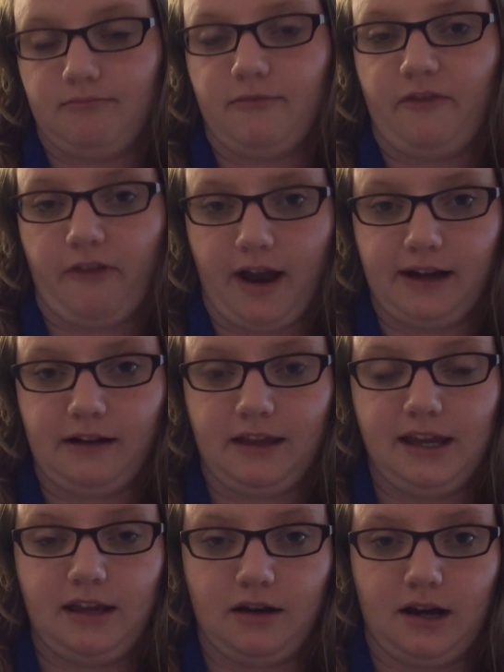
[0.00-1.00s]

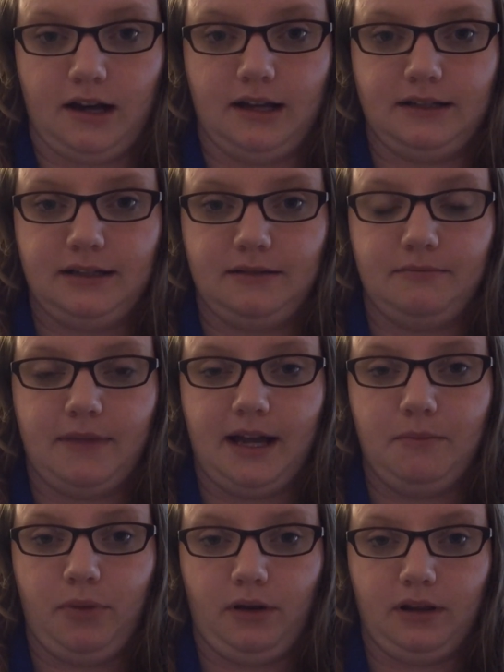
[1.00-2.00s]
finally got
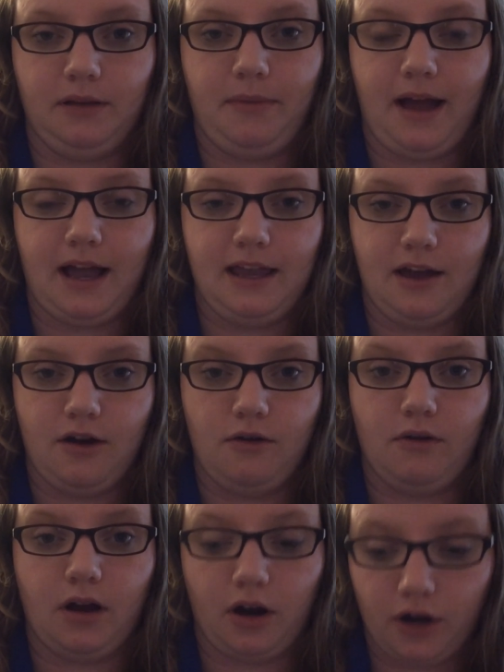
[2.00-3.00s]
my Pull-Up
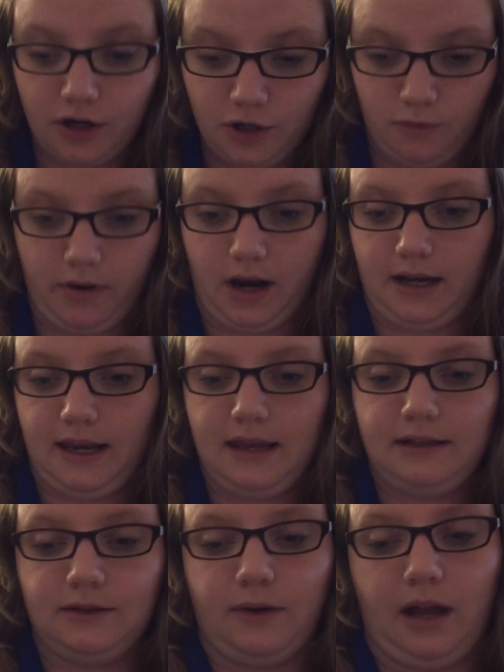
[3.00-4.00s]
IO, her new
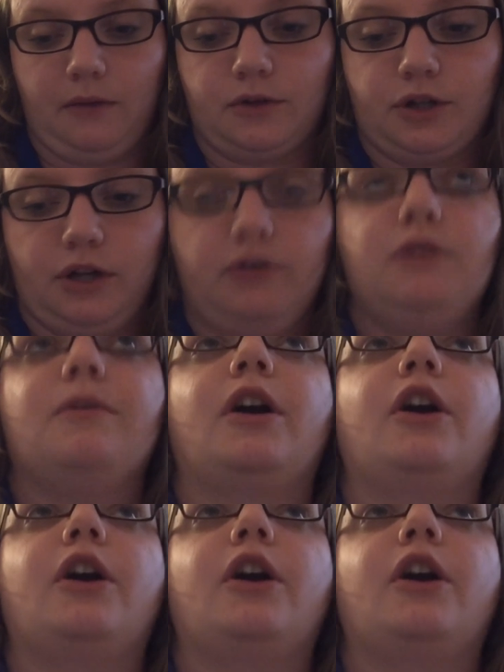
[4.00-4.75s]
body, so I will show you